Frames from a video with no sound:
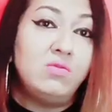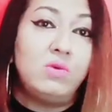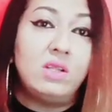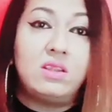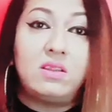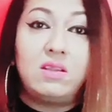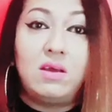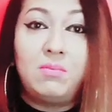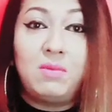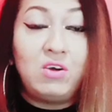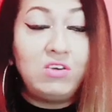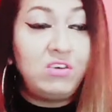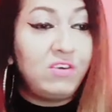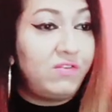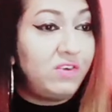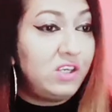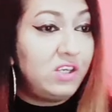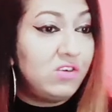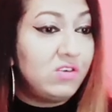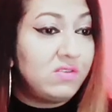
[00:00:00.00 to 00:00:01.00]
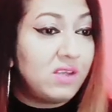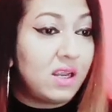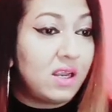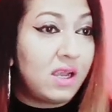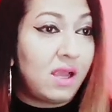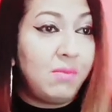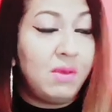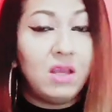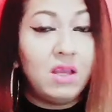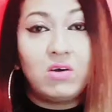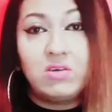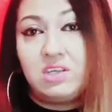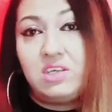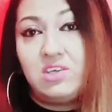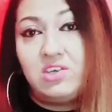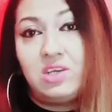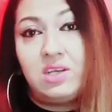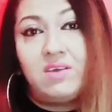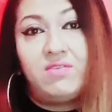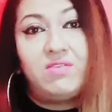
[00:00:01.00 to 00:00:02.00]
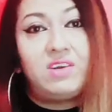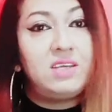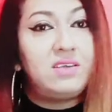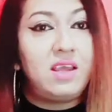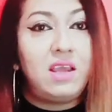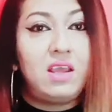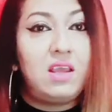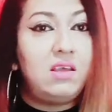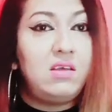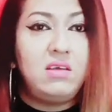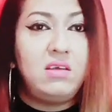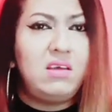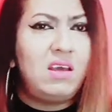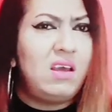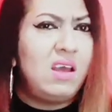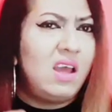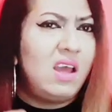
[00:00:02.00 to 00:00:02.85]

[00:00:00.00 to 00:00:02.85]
with the amount of videos that are coming out each and every day,